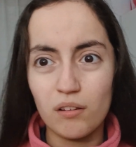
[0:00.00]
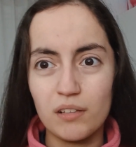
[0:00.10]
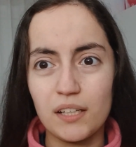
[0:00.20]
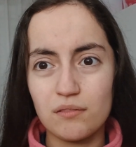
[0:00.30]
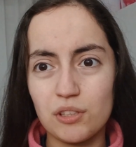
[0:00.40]

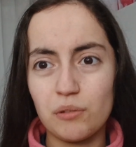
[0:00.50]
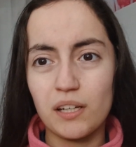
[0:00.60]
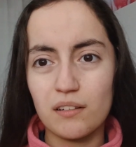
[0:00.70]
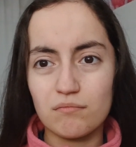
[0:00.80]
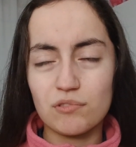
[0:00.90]
like,
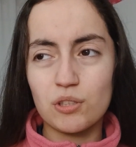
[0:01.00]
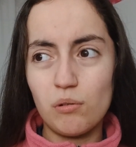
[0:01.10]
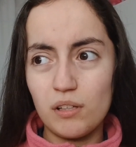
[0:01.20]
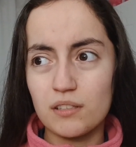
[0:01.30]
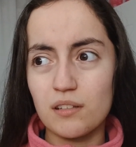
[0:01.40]
doing
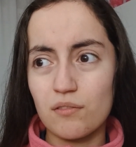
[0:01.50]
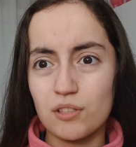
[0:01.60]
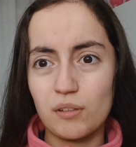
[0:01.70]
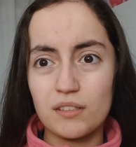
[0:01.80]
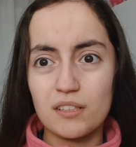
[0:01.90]
school and stuff.
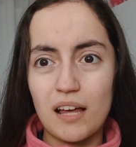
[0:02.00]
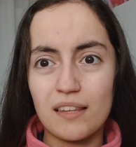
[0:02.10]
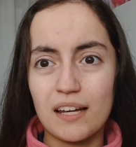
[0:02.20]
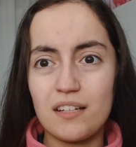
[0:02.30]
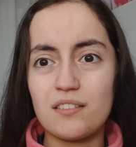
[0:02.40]
So it's not
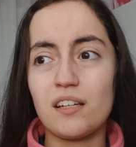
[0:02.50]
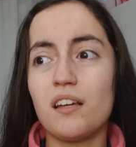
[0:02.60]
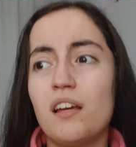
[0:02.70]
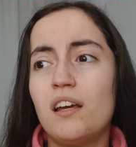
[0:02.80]
that easy.